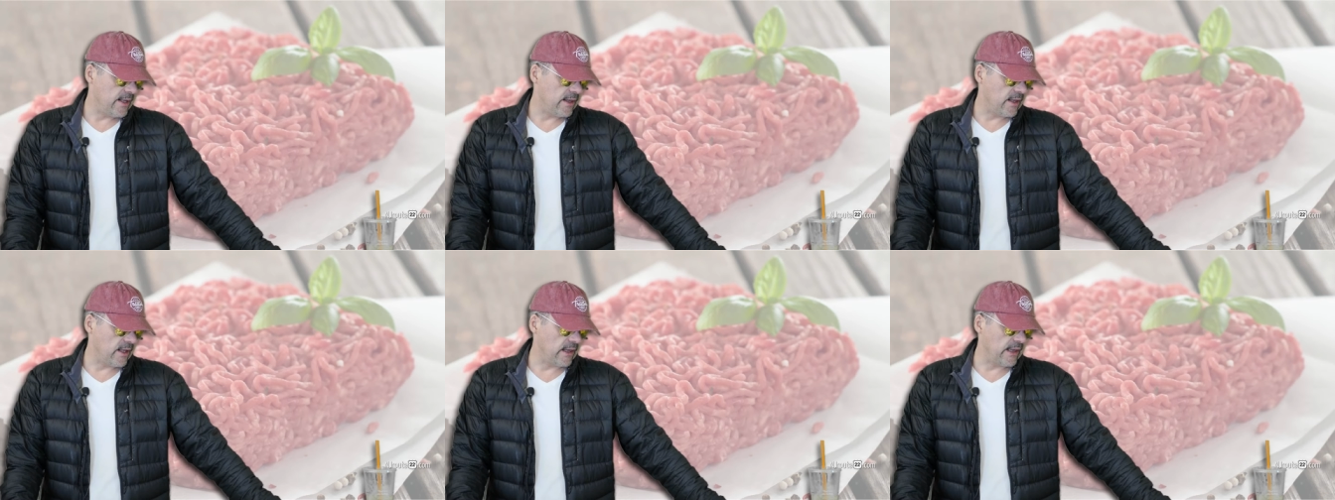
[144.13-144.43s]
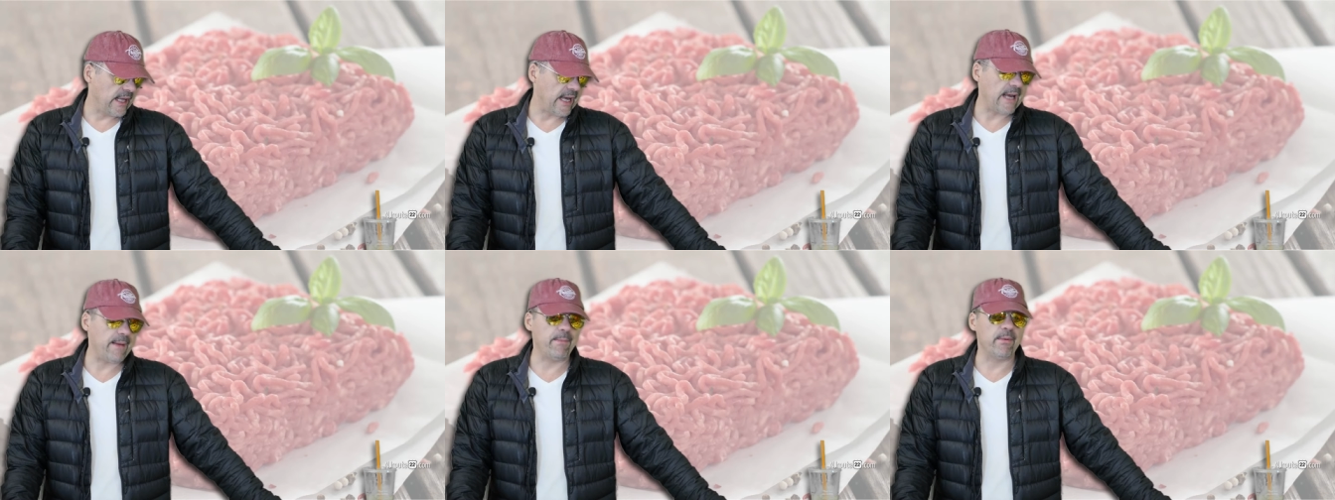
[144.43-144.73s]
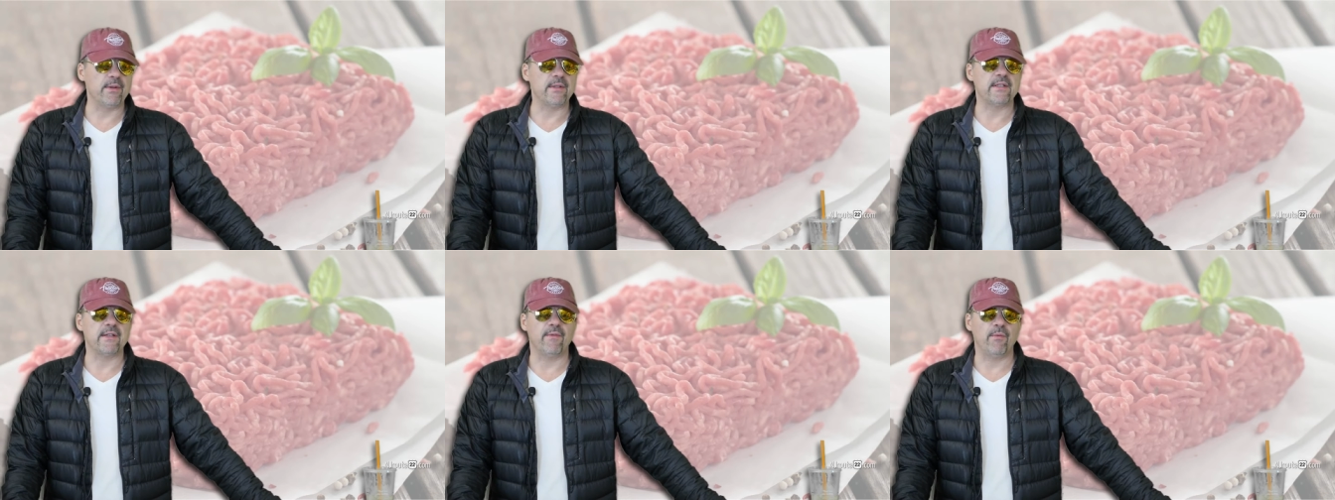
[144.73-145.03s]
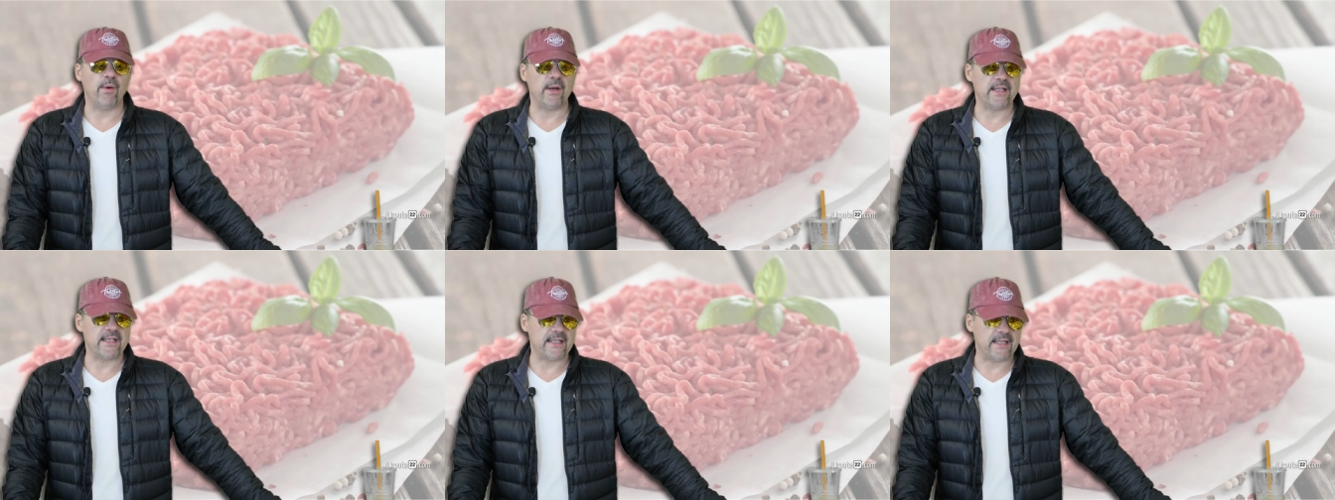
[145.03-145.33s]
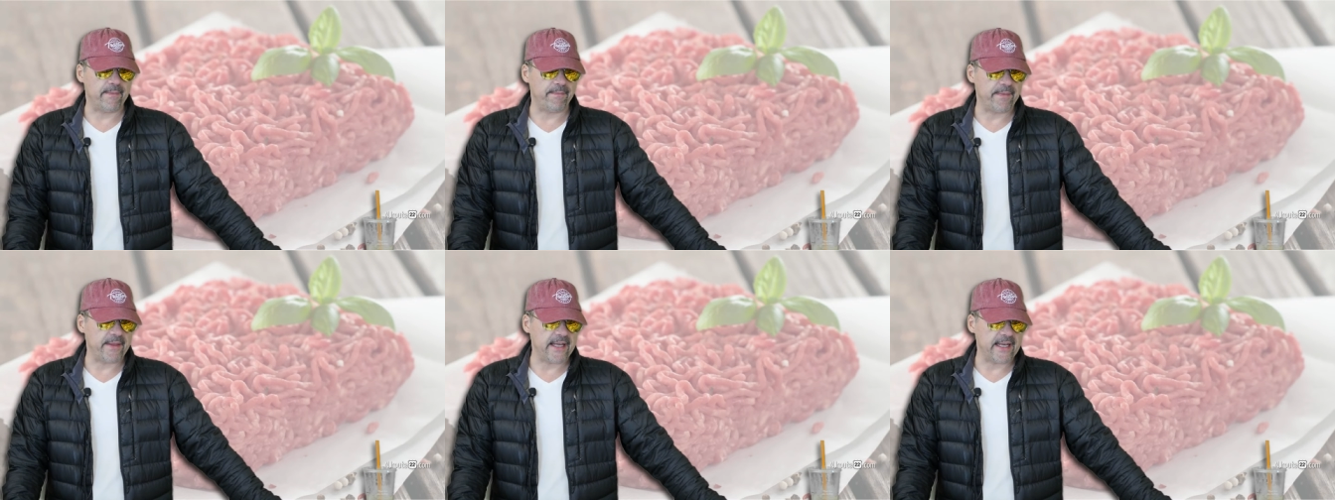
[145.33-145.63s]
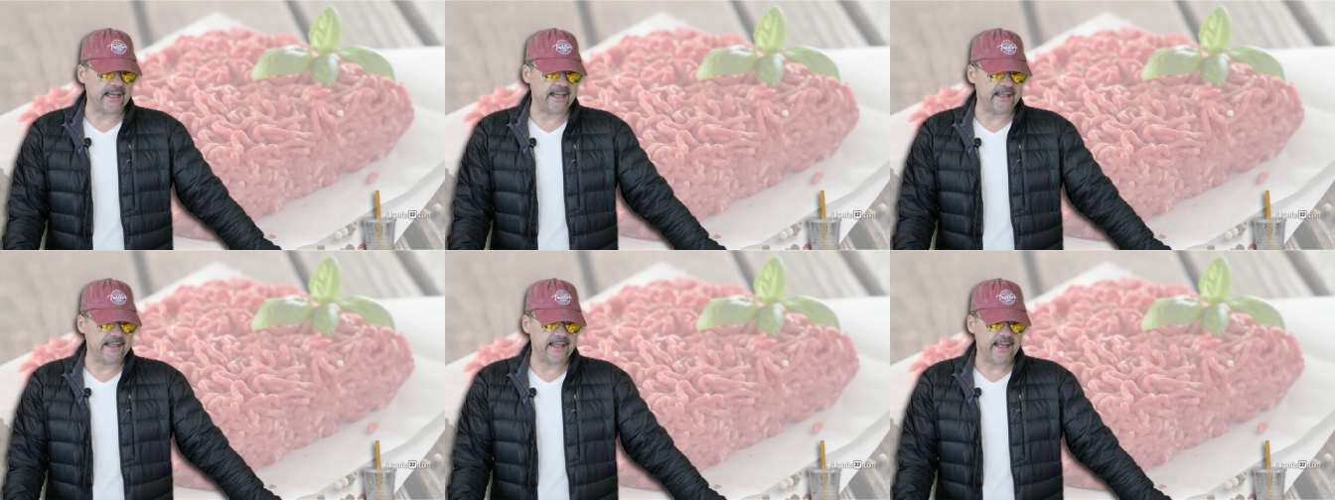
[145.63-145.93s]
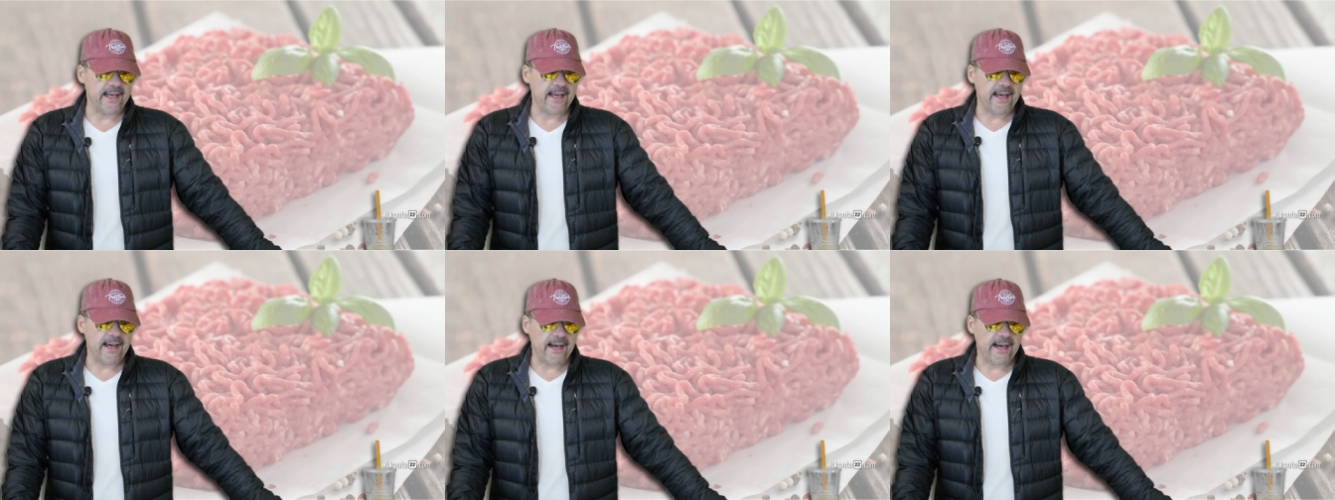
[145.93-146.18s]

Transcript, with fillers: the labels of what something is.